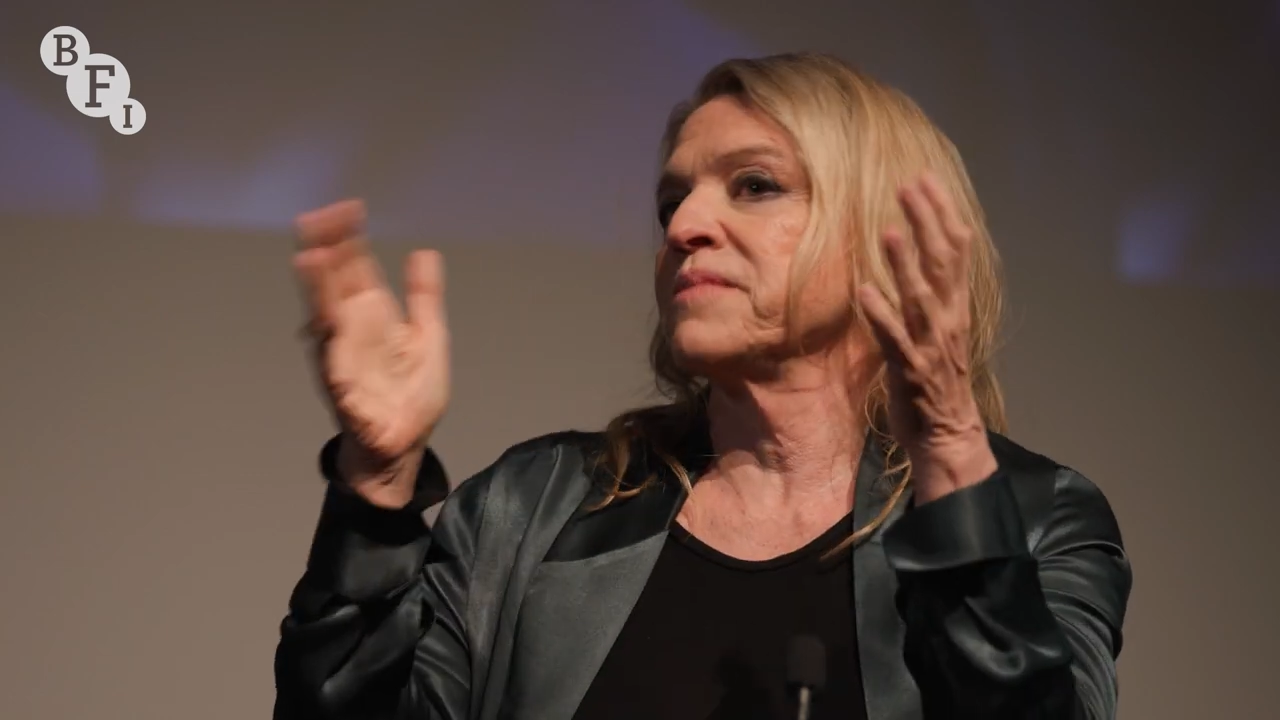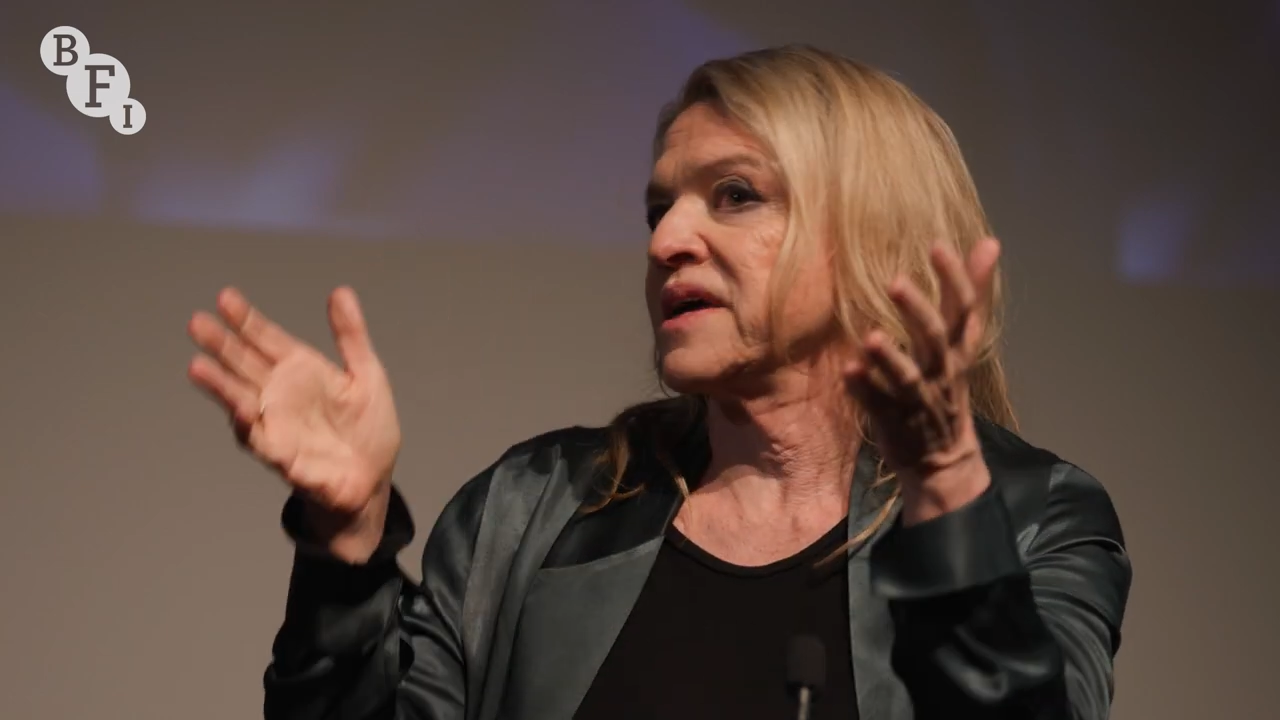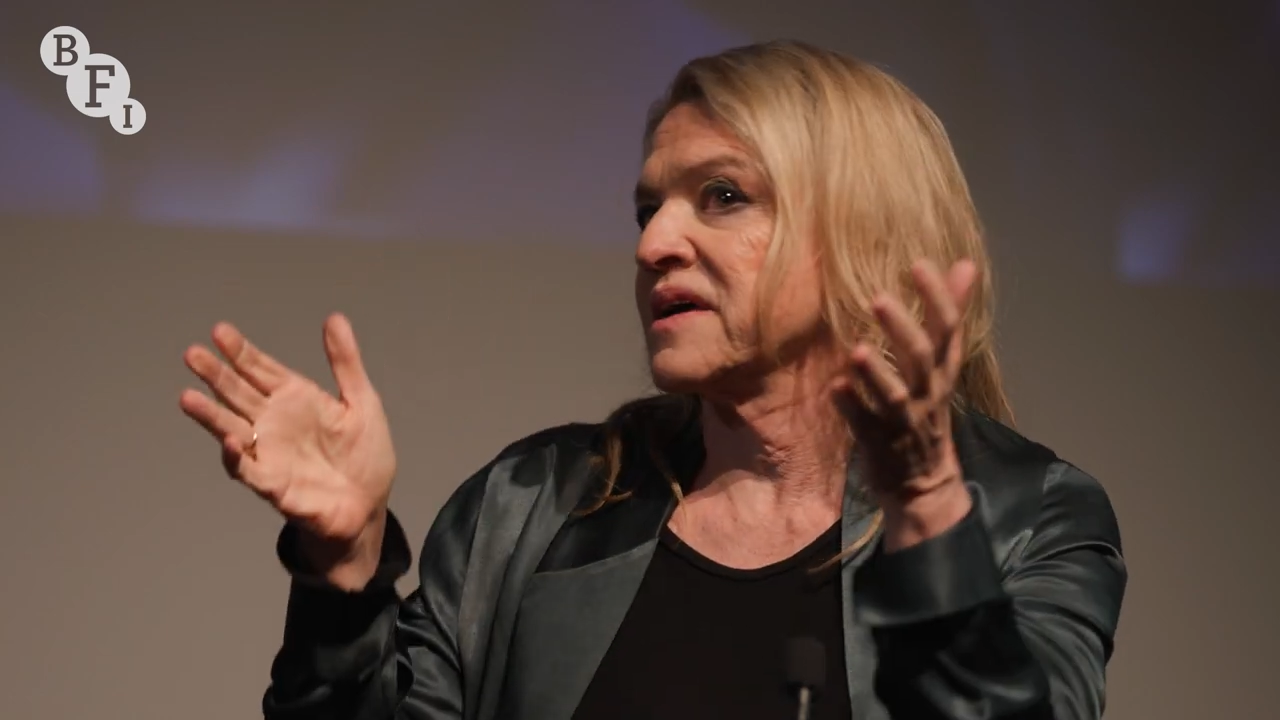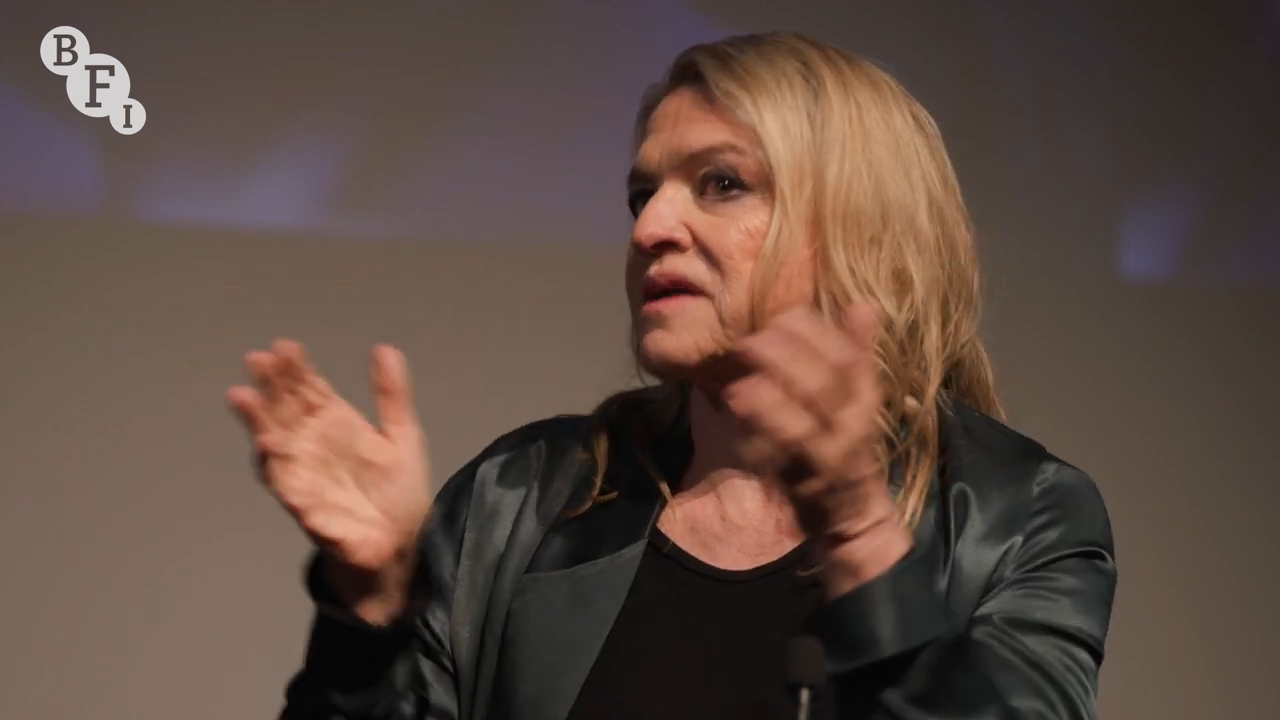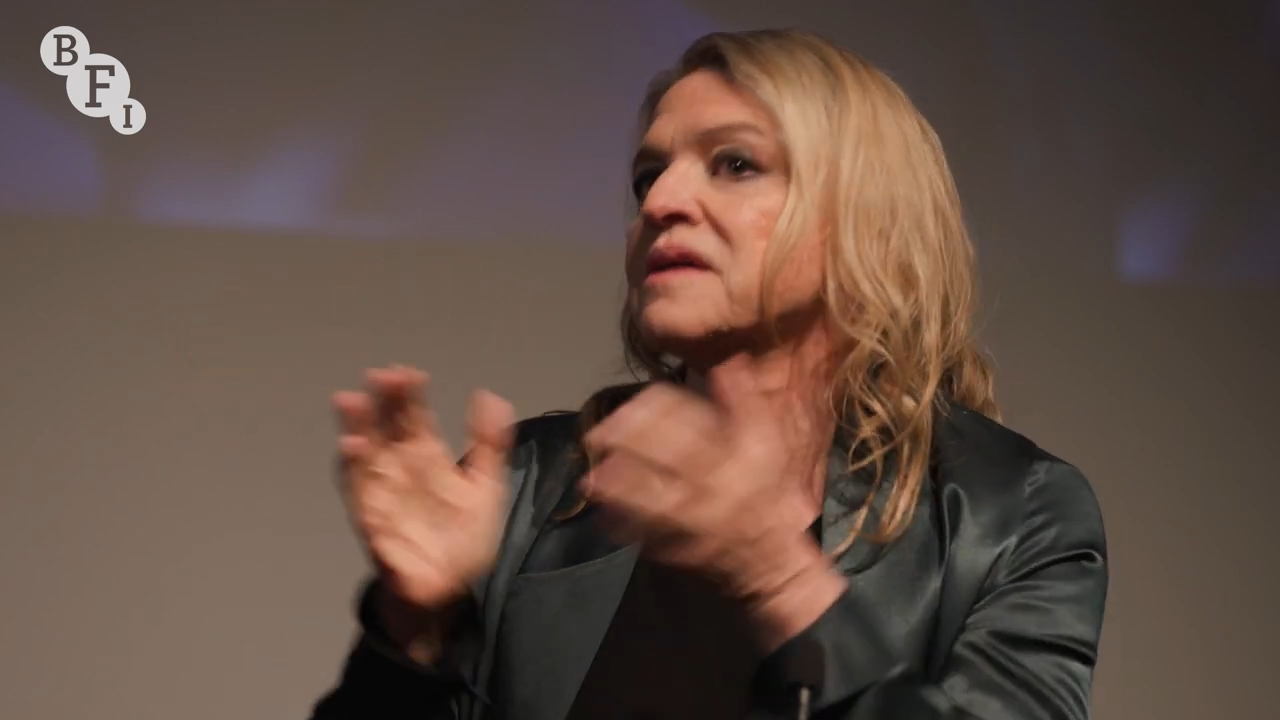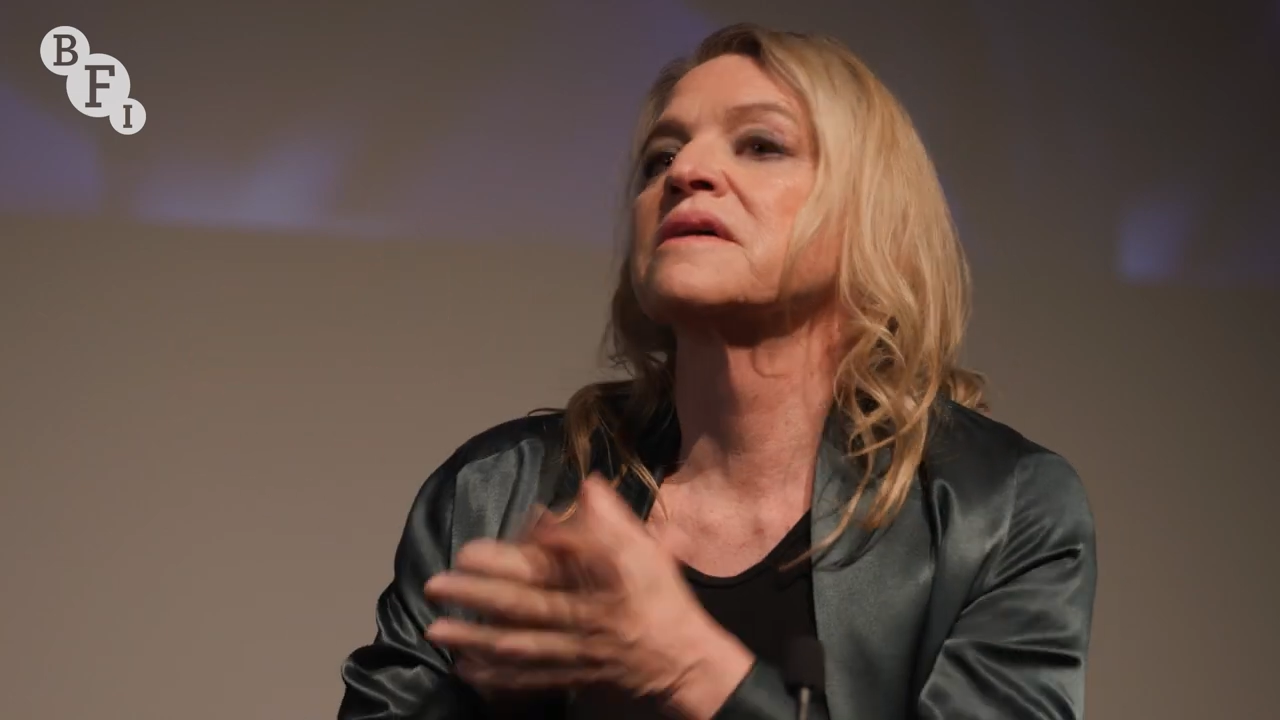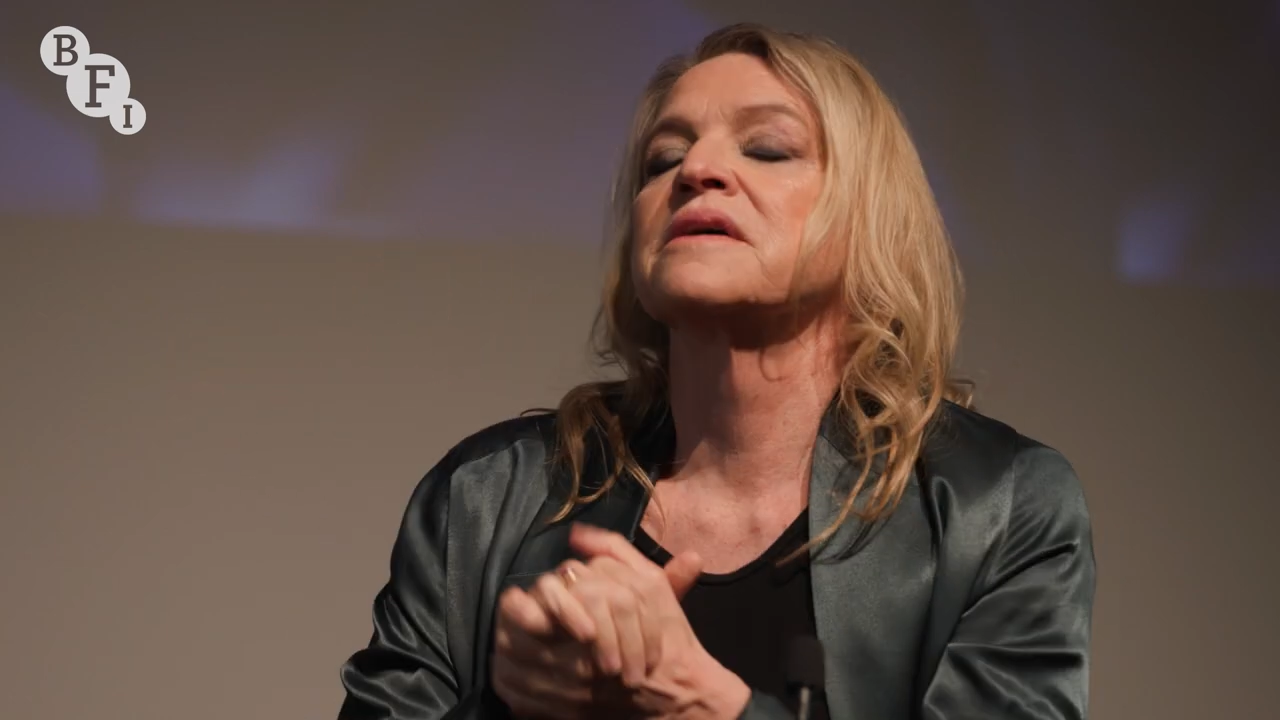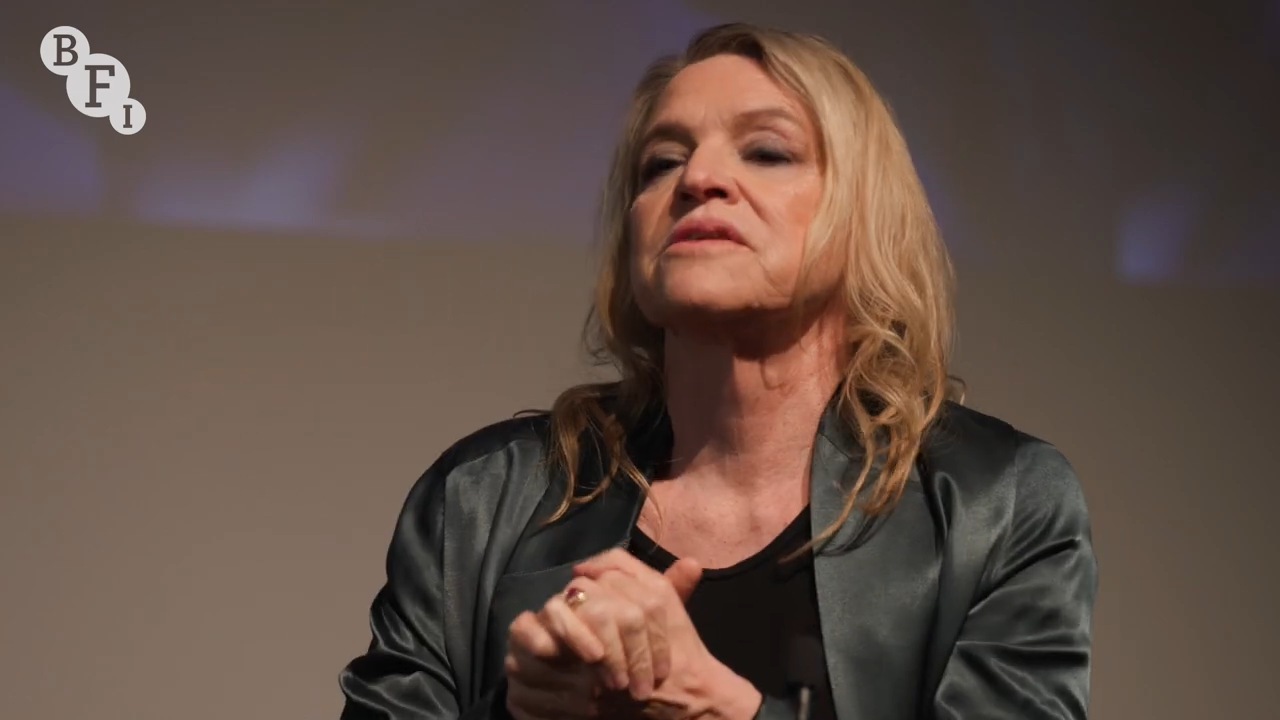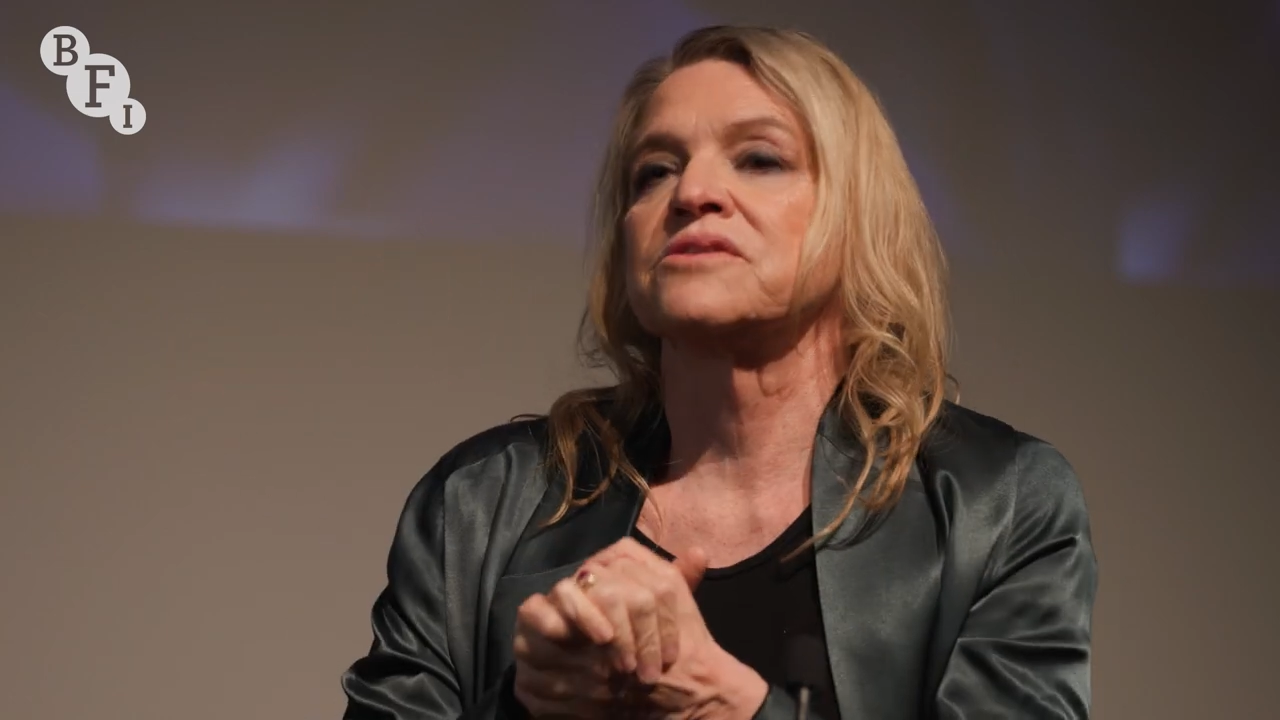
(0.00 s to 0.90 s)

male